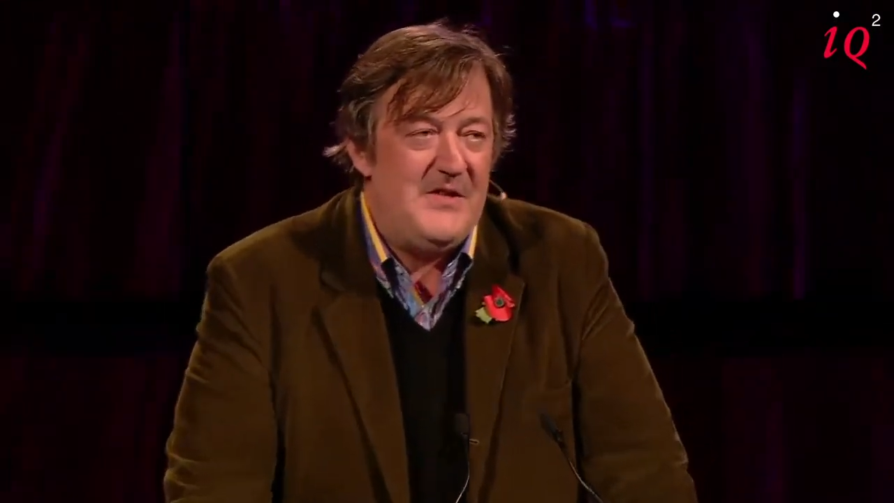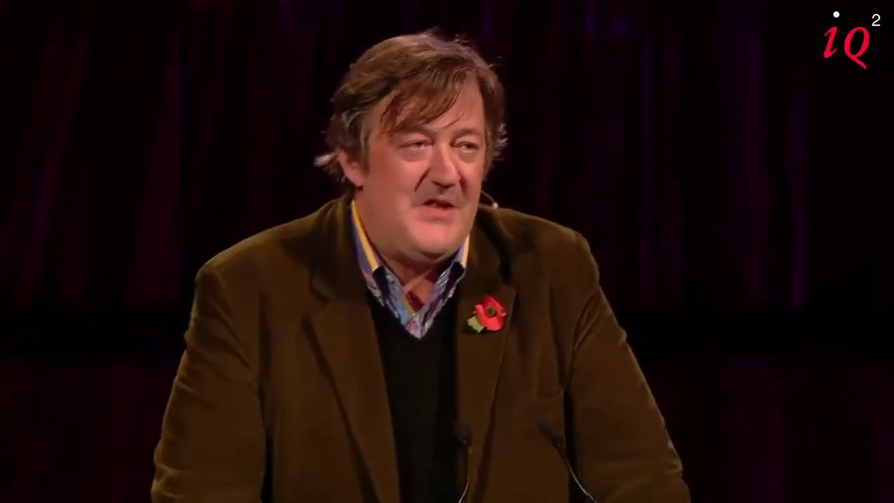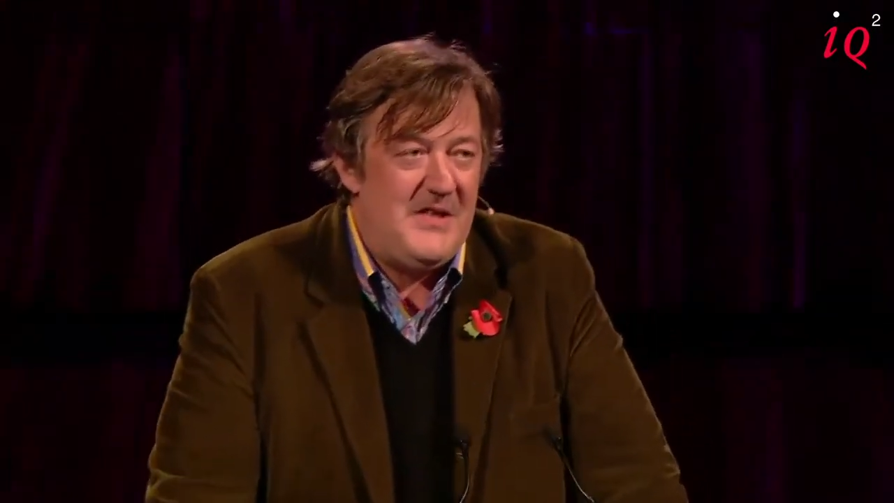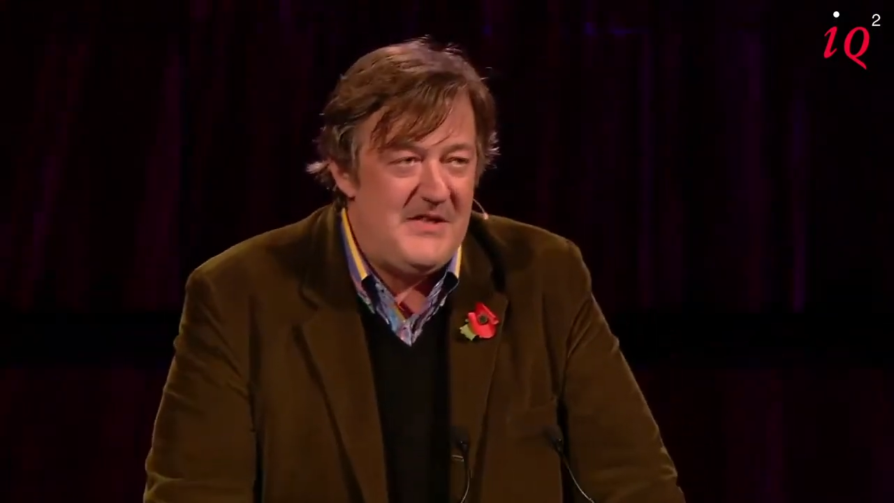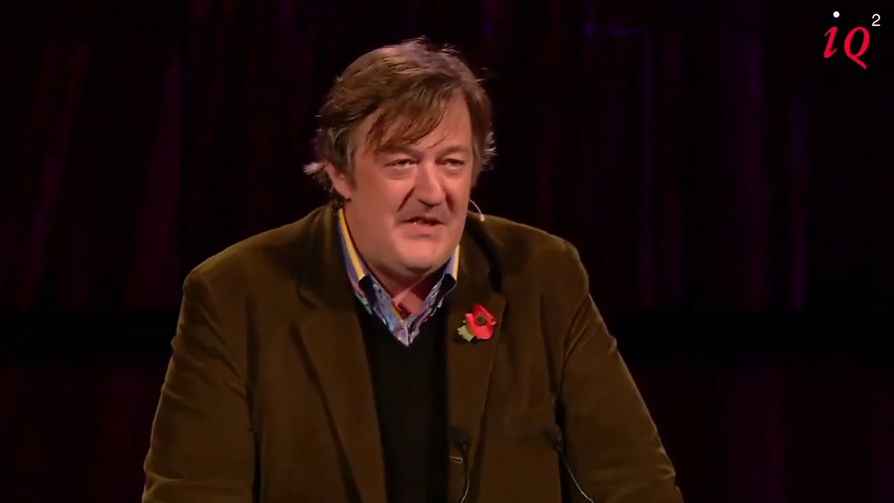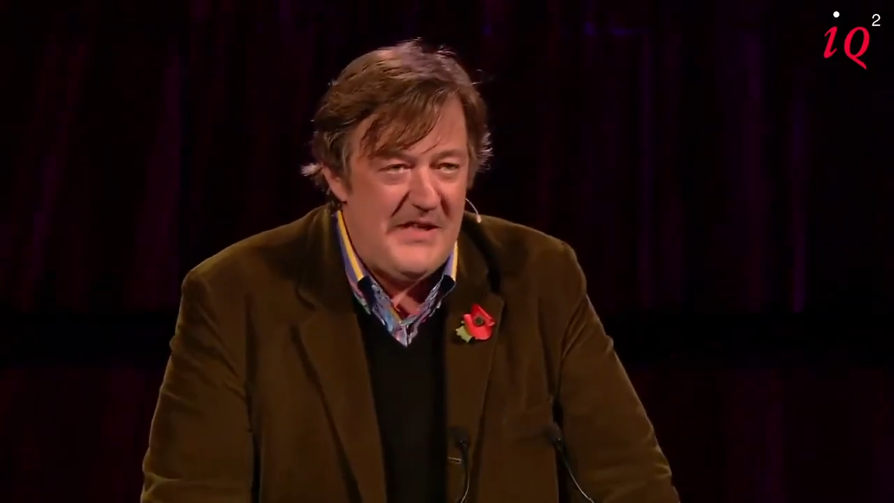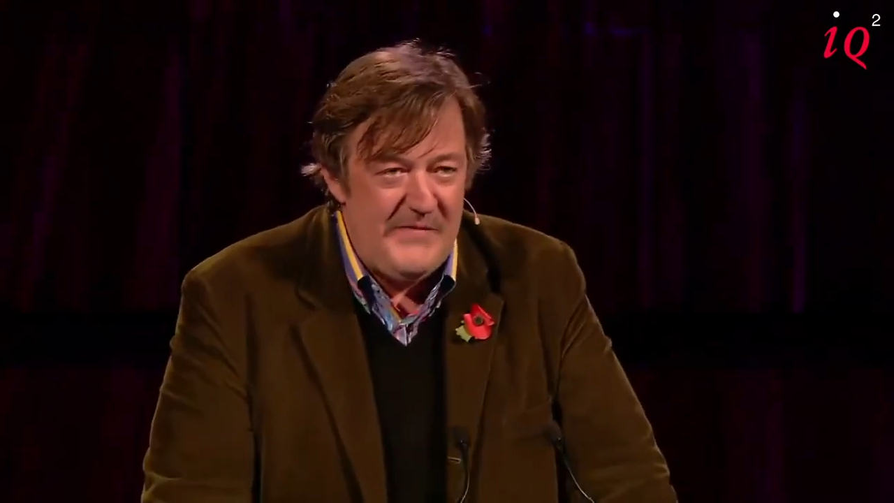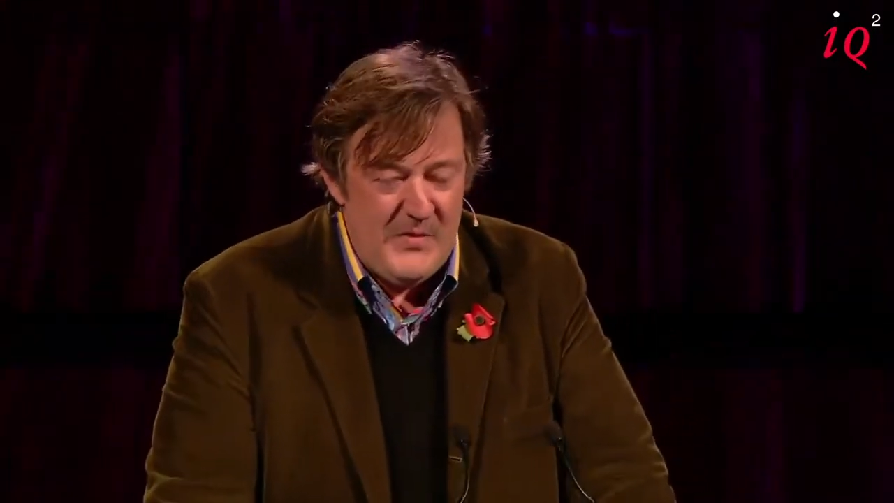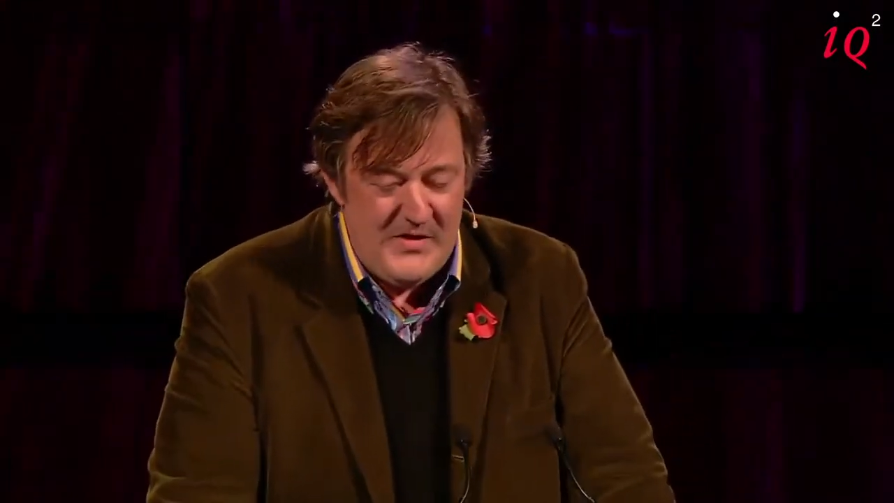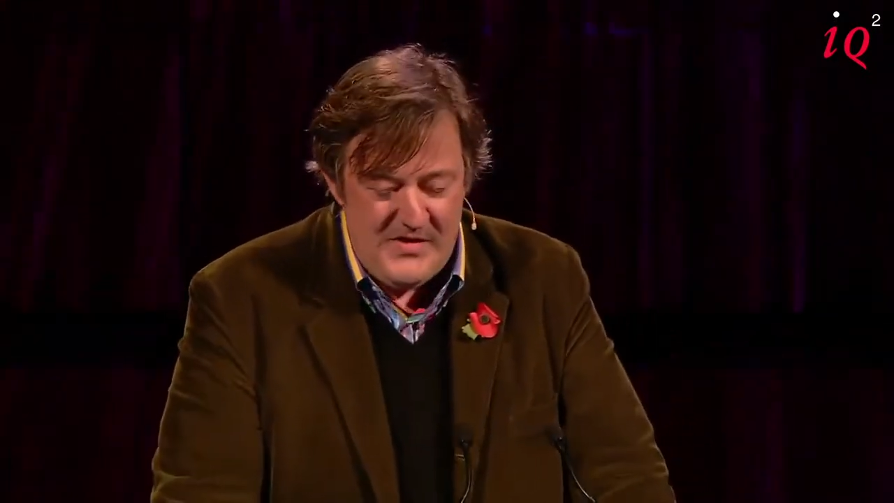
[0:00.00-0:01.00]
as I can tell
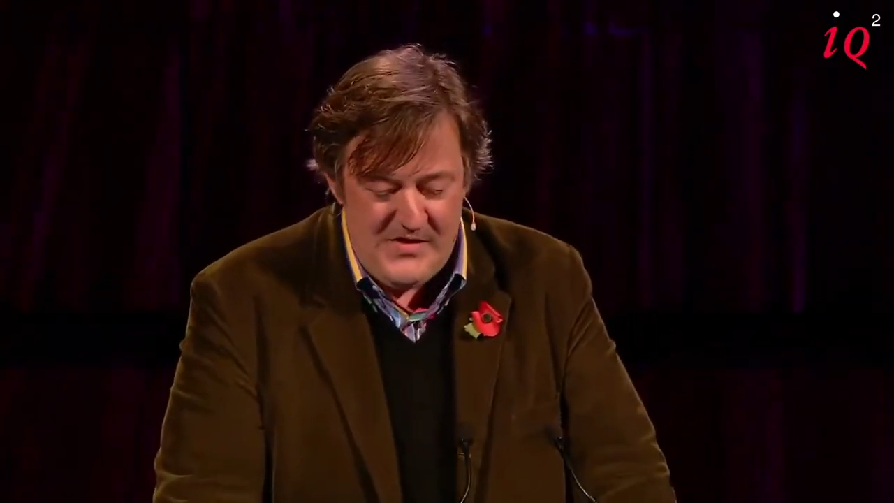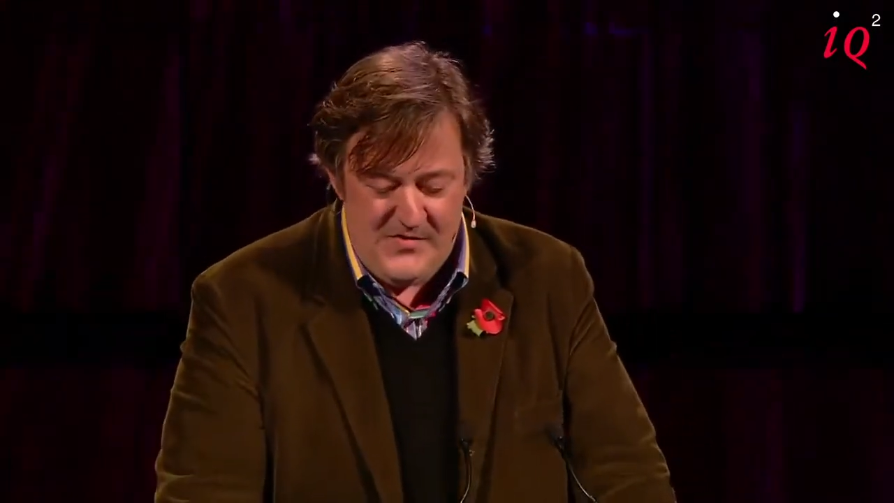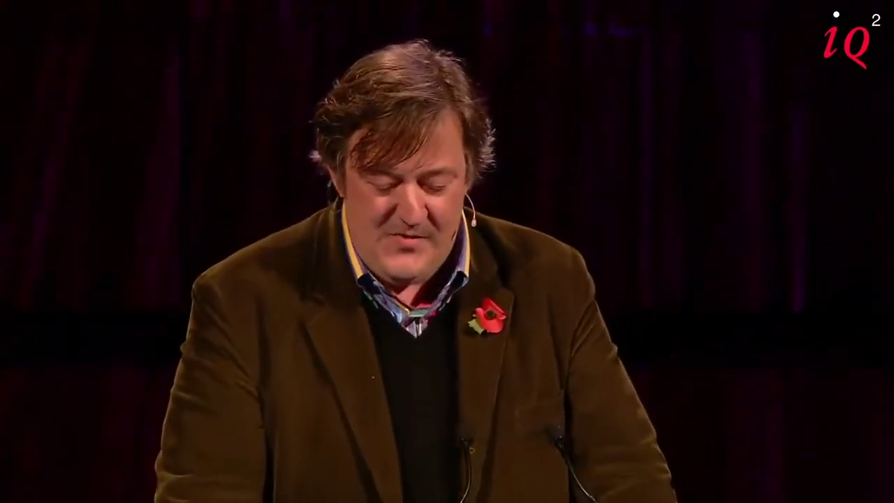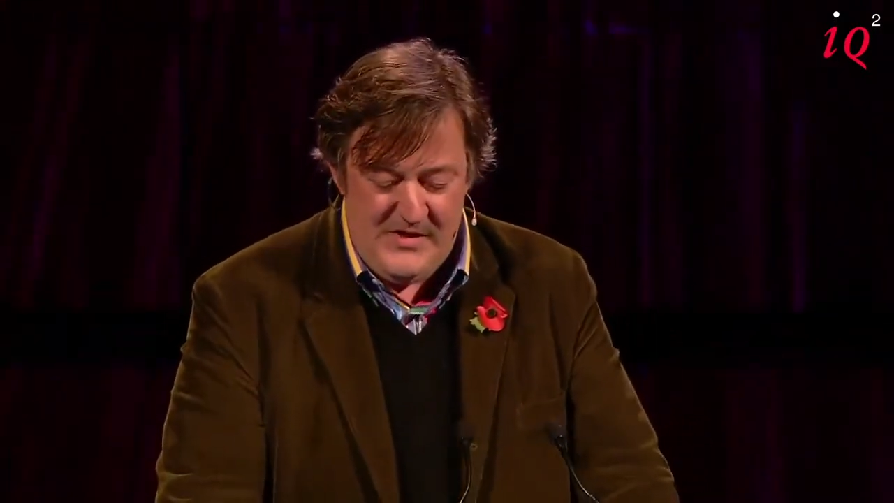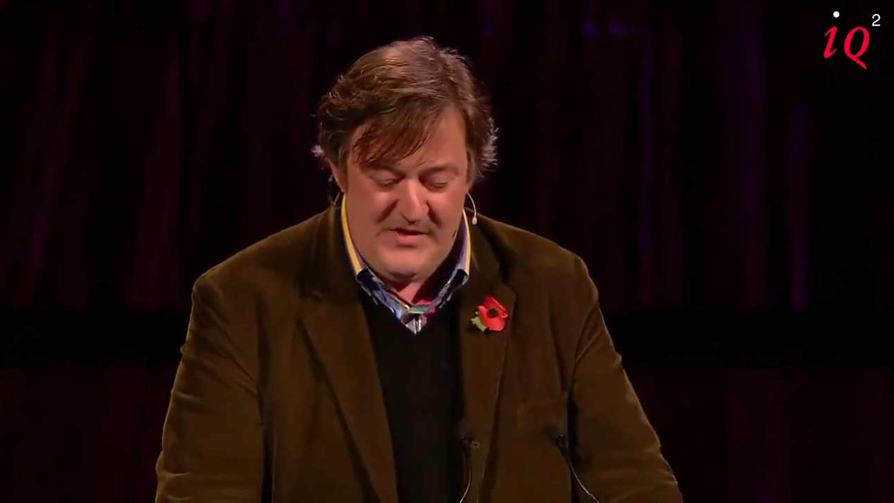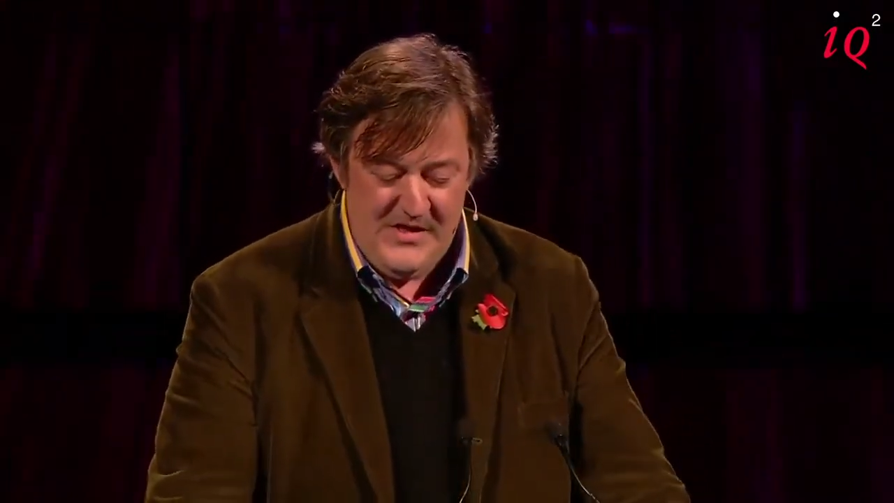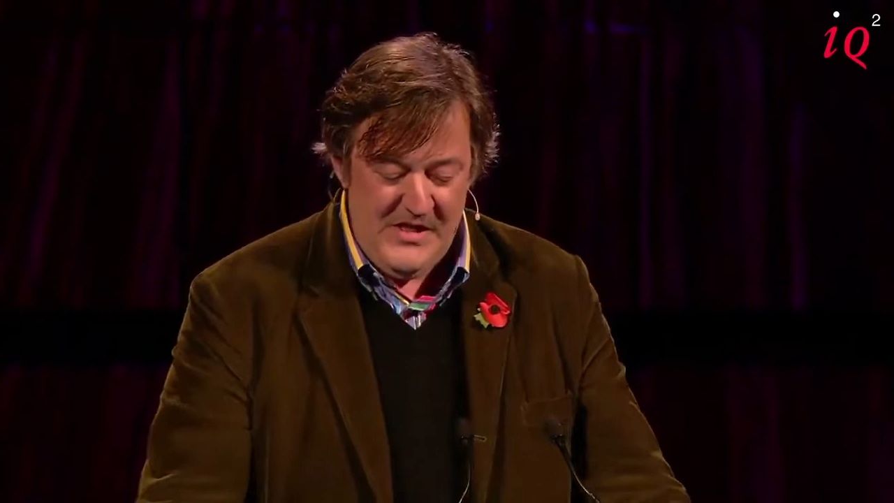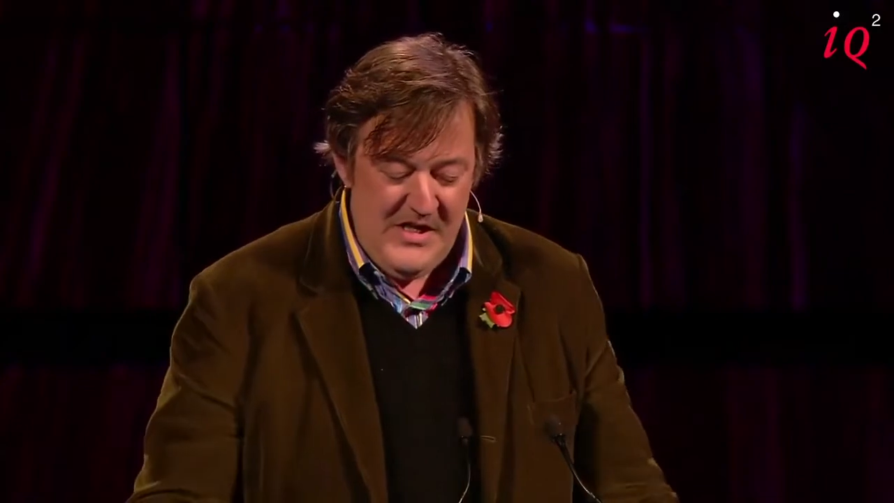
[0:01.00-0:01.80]
everyone in this room is.